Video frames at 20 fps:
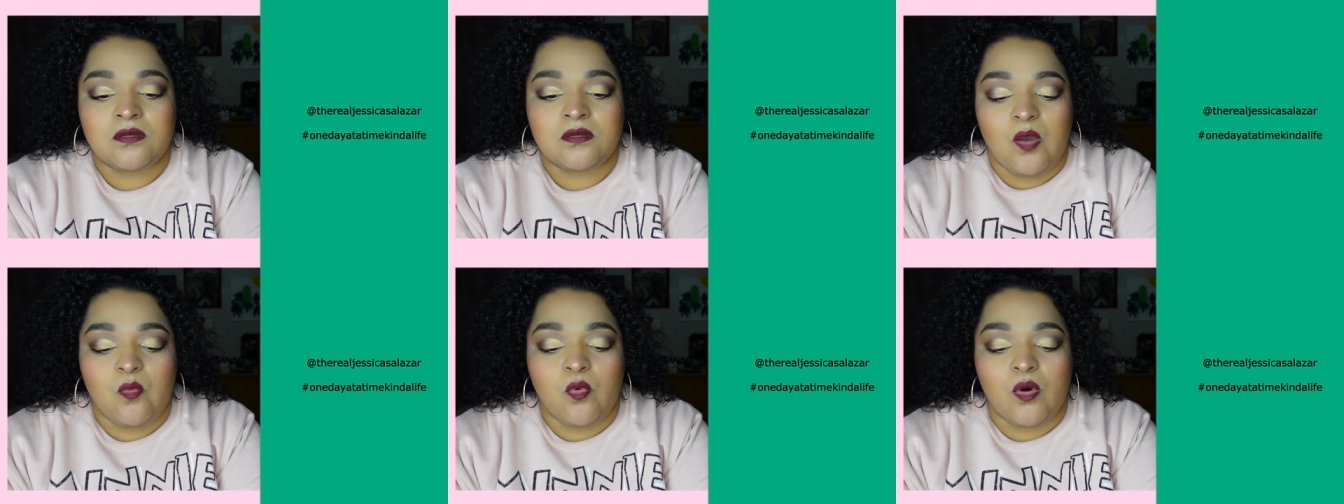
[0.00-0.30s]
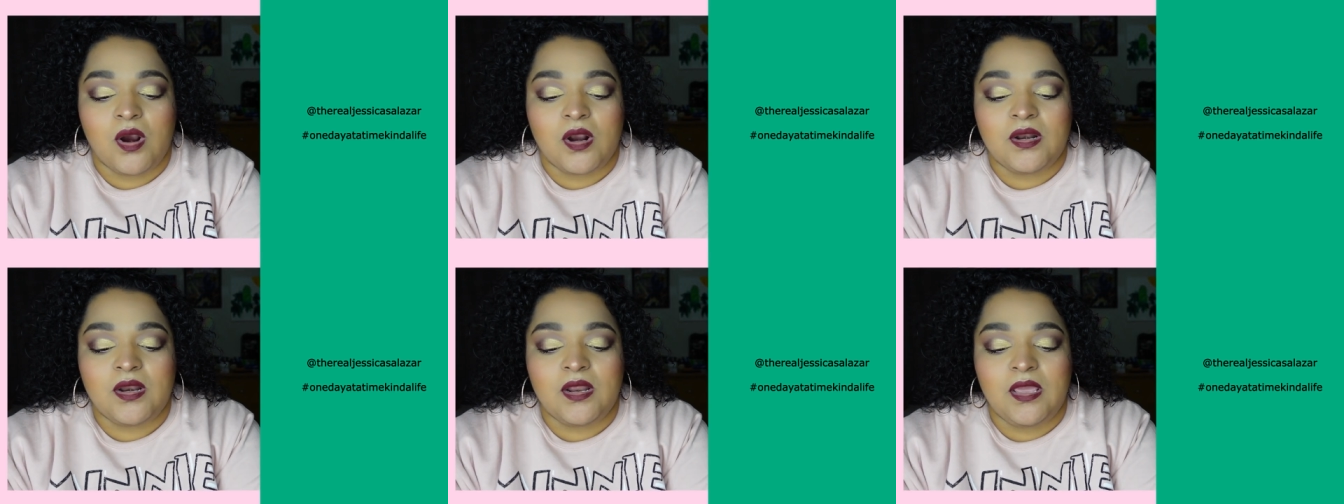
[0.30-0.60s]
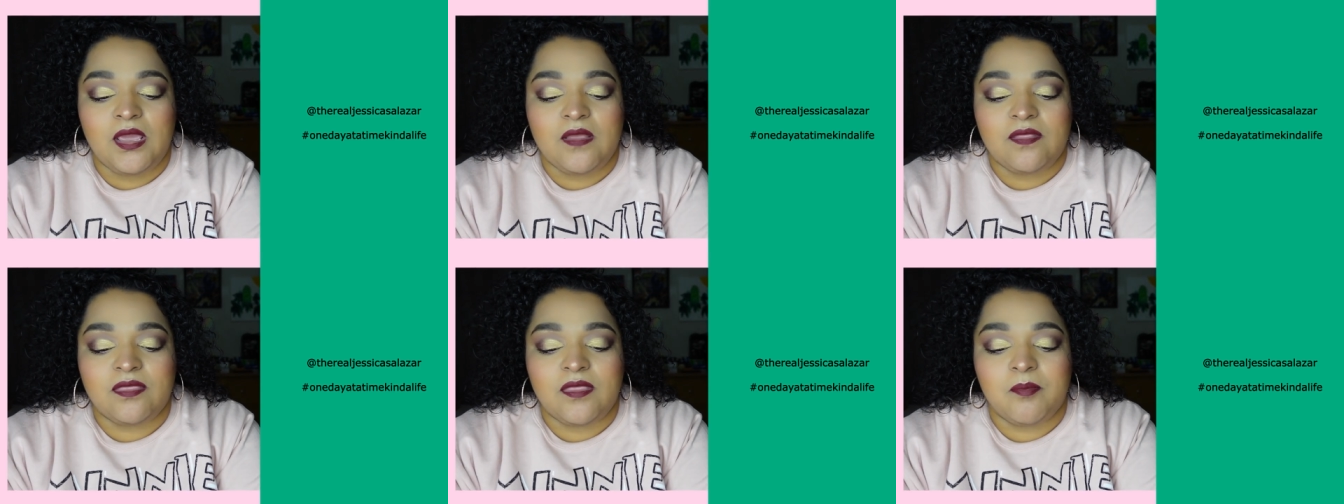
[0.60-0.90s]
and we're gonna
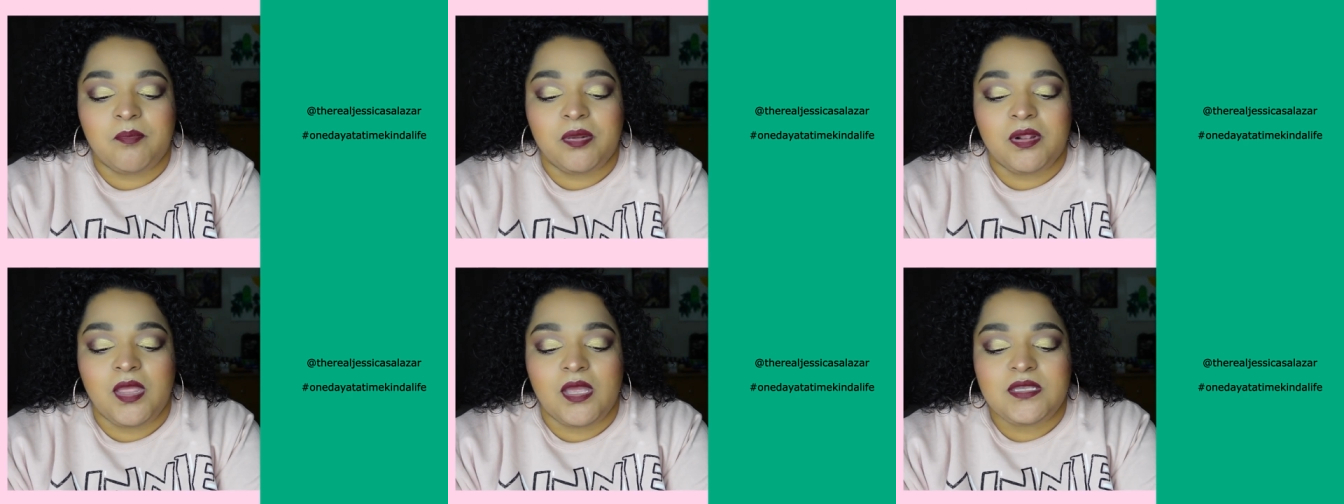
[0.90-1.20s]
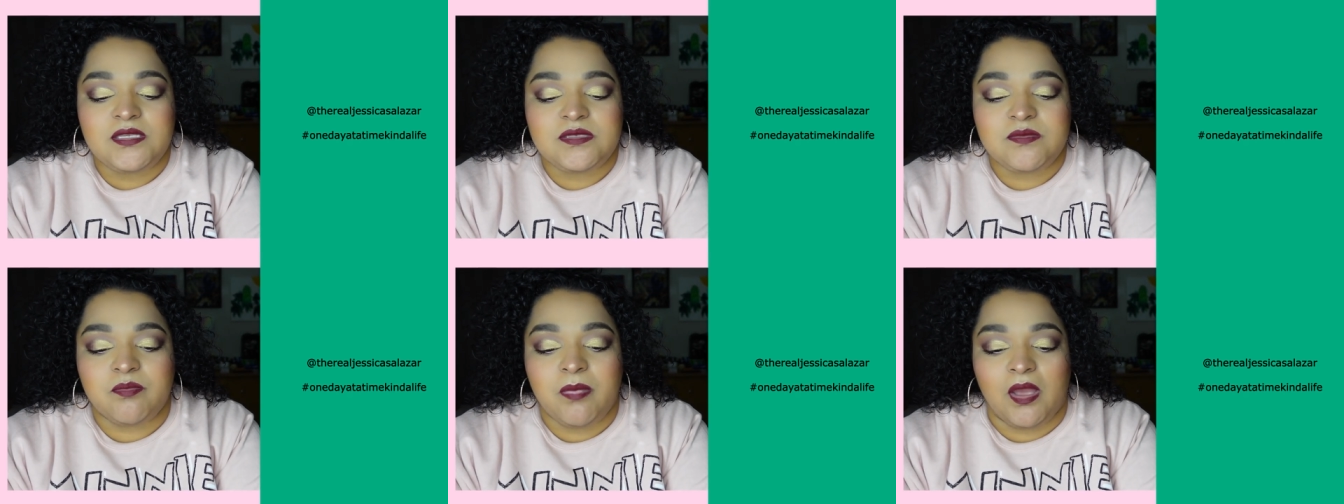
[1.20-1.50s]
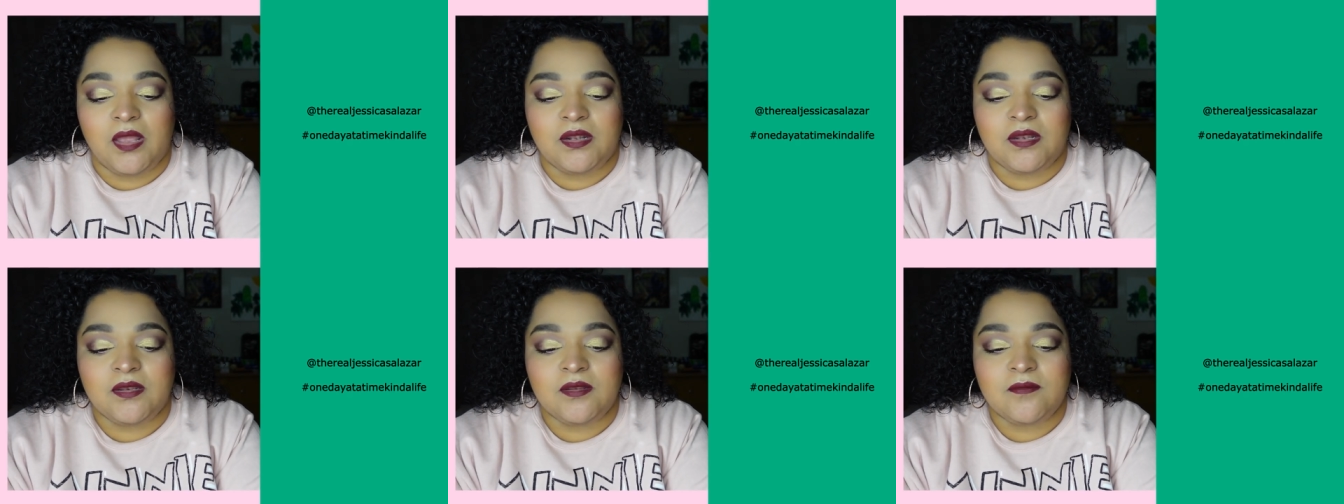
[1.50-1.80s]
hit the plus
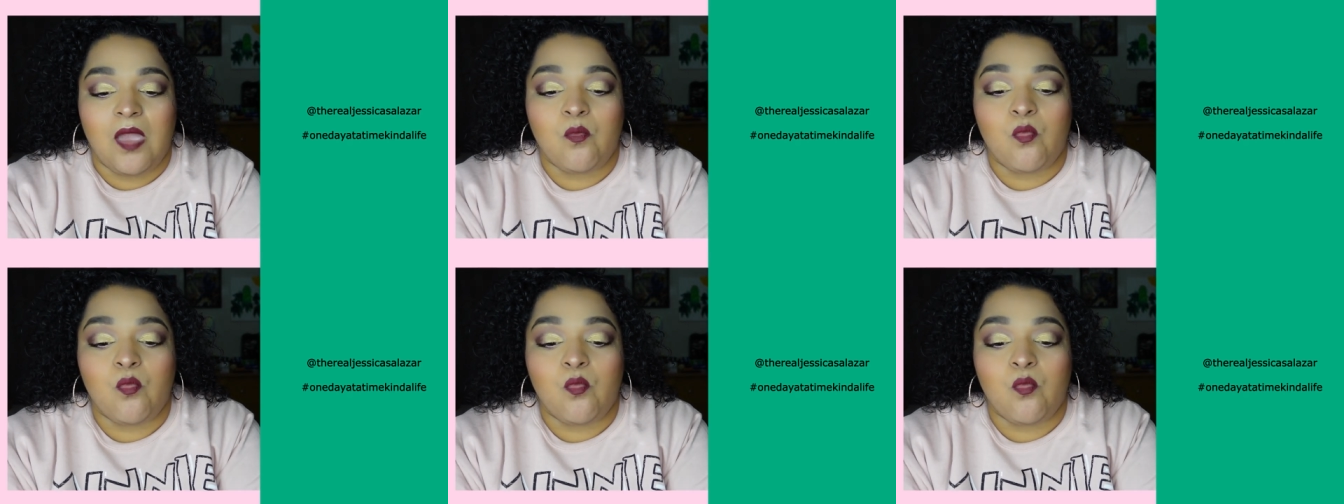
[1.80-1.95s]
button mm-hmm.